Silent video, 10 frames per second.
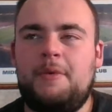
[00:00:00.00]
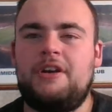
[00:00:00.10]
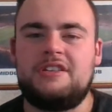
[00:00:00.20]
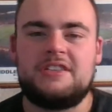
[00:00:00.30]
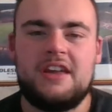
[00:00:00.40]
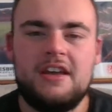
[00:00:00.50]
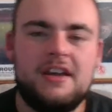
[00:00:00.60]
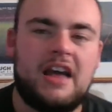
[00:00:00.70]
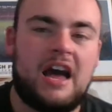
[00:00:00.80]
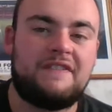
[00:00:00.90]
Whereas,
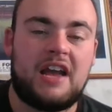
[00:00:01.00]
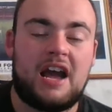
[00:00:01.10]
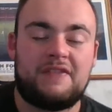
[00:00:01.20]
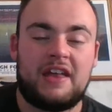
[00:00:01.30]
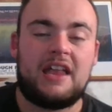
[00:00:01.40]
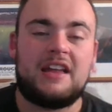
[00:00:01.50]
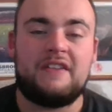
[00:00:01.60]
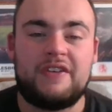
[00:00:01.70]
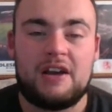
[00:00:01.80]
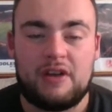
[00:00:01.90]
I
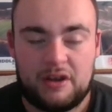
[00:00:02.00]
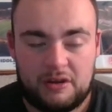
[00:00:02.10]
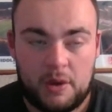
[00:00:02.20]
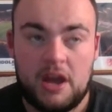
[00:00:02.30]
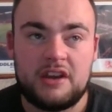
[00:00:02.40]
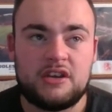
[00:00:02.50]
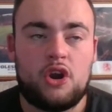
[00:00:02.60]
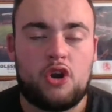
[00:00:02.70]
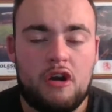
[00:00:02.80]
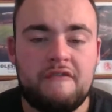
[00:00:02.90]
feel, whereas I've
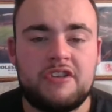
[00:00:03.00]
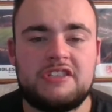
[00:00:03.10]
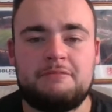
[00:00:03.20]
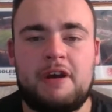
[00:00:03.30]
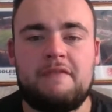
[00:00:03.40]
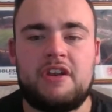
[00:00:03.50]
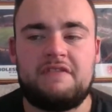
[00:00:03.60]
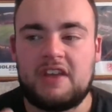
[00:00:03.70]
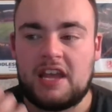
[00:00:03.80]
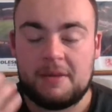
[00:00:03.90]
got confidence in Bamford, I
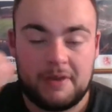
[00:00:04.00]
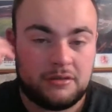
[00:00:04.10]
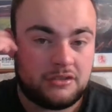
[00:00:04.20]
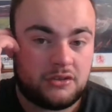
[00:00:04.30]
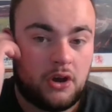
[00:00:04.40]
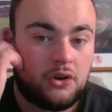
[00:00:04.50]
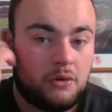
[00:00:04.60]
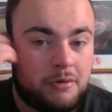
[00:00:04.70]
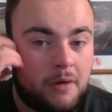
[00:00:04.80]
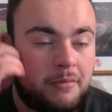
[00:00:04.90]
feel like he'll be able to score no
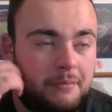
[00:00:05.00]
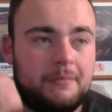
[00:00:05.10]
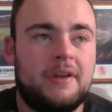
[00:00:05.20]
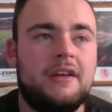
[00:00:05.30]
problem.